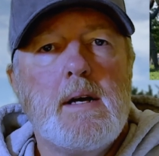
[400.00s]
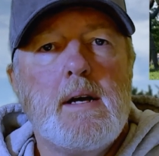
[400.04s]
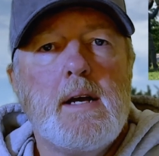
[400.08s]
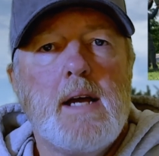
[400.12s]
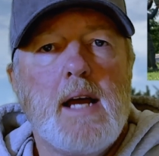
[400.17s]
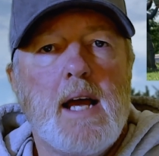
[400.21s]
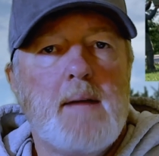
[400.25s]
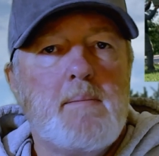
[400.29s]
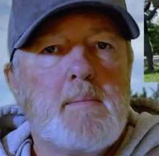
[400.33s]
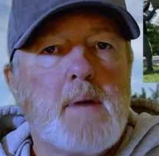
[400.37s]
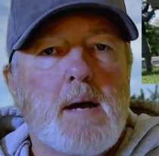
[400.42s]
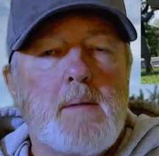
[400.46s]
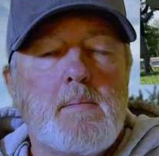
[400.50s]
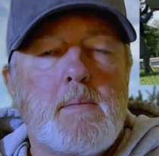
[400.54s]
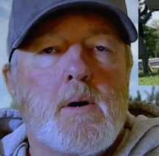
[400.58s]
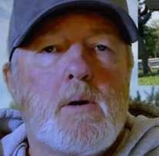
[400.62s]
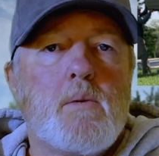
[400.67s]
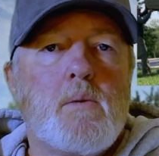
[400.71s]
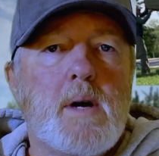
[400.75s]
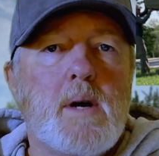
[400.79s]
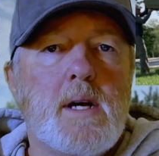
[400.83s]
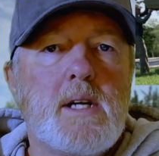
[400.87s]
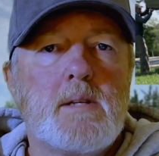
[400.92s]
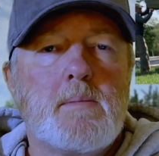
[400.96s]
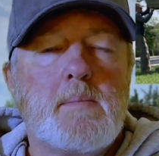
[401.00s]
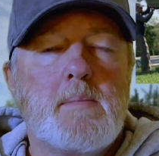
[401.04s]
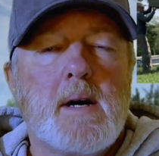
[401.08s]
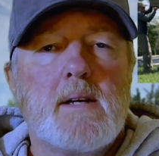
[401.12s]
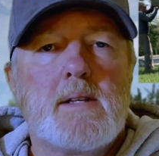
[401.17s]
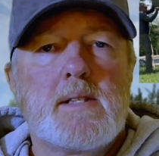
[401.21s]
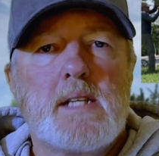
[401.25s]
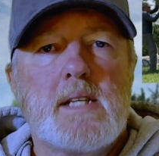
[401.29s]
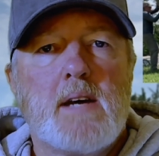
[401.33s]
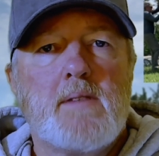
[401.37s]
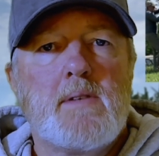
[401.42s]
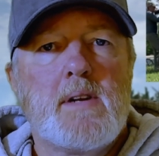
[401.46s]
And my boat weighs about
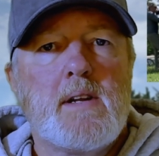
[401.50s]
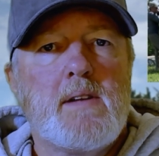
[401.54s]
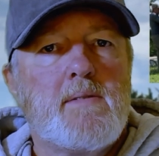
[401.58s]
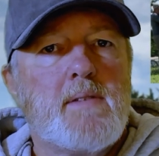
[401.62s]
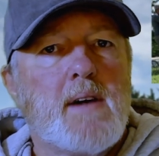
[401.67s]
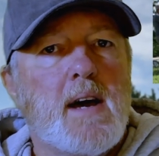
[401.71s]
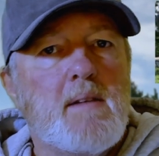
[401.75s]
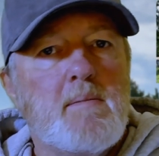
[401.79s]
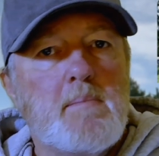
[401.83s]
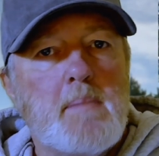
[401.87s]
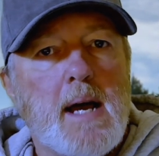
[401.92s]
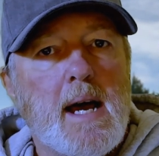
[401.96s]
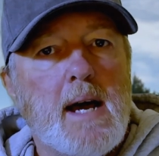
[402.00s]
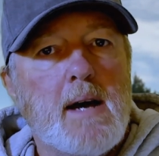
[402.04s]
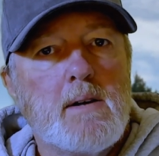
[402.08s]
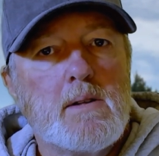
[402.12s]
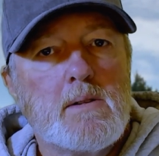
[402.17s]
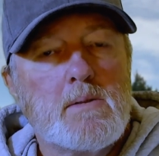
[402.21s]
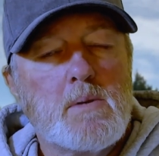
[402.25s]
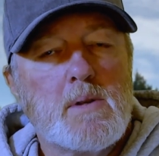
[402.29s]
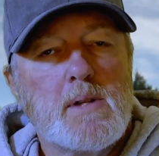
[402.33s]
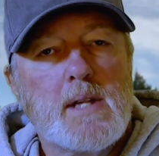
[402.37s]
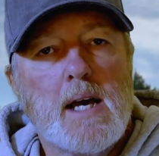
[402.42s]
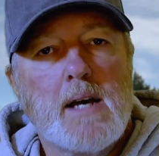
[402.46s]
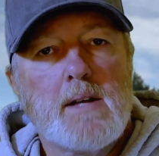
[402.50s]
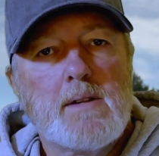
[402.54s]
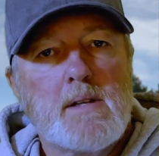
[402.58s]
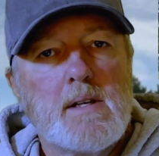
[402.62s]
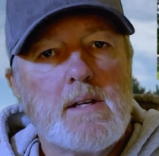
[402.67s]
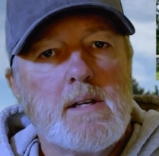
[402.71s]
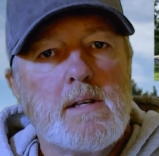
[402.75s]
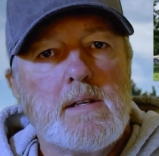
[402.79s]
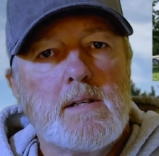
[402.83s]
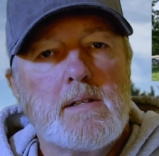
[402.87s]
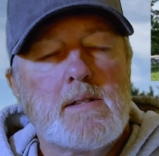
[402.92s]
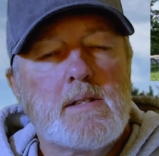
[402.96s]
75 pounds without
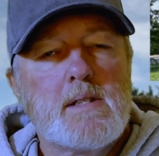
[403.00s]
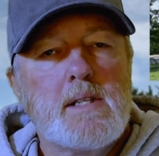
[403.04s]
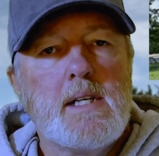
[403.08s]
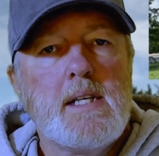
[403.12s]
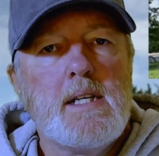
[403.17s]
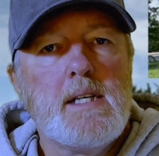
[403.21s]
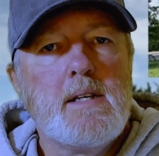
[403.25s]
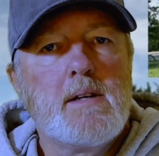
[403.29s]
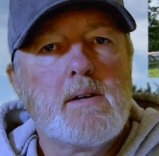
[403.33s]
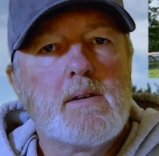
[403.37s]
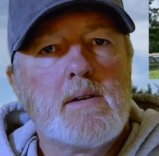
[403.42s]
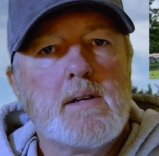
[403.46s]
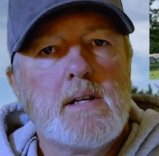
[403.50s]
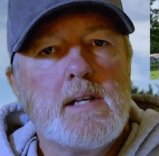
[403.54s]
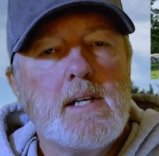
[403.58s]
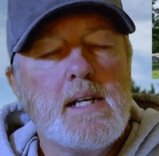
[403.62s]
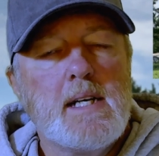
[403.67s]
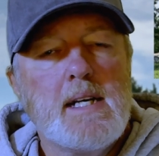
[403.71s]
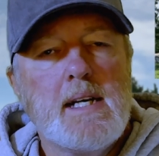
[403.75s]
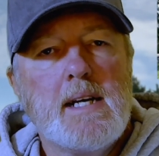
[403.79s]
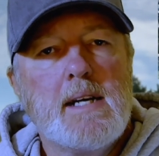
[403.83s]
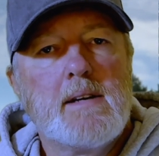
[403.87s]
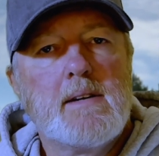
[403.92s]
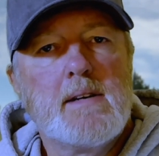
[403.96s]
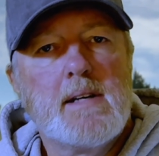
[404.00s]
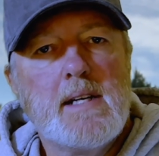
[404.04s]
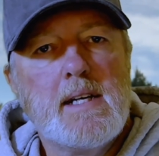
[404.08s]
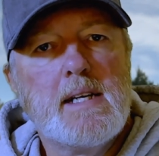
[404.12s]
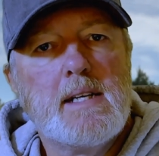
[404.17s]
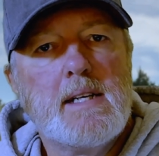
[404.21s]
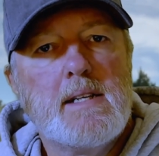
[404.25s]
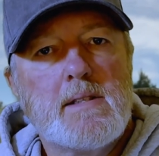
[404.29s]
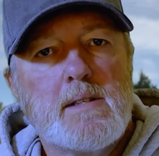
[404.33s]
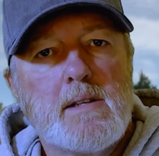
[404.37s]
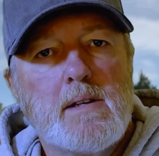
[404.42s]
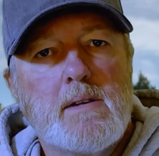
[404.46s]
the seat or any gear in
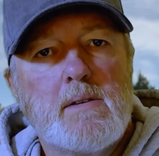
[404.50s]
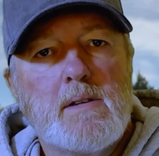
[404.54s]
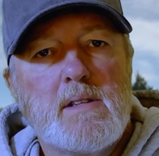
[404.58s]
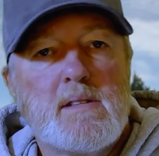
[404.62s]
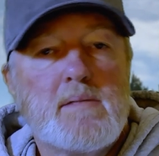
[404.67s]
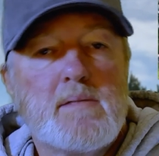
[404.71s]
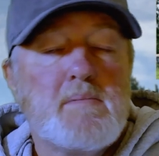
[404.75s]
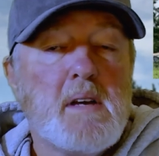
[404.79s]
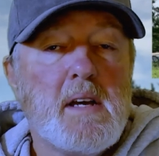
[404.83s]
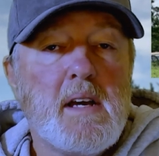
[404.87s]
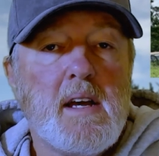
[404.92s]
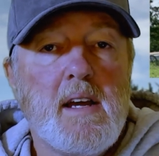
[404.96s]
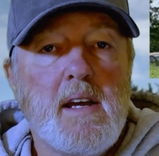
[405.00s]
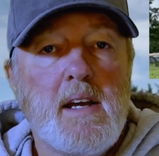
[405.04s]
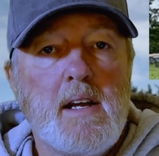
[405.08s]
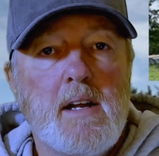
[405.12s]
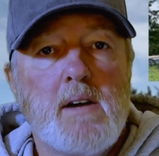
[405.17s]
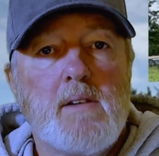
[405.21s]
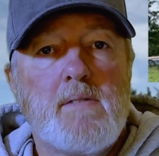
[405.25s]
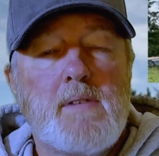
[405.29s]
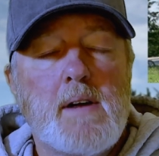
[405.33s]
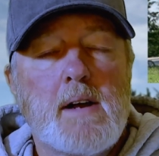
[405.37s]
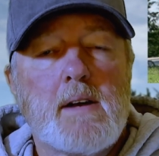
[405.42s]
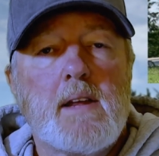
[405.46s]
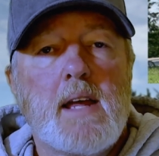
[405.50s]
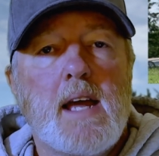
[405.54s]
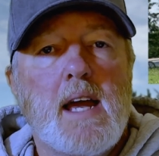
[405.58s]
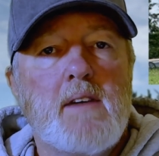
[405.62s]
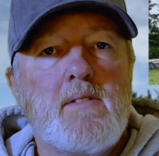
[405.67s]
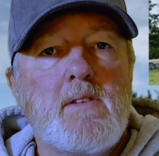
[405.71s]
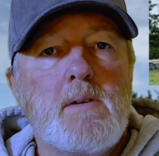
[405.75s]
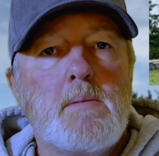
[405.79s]
it. So it's, a fairly heavy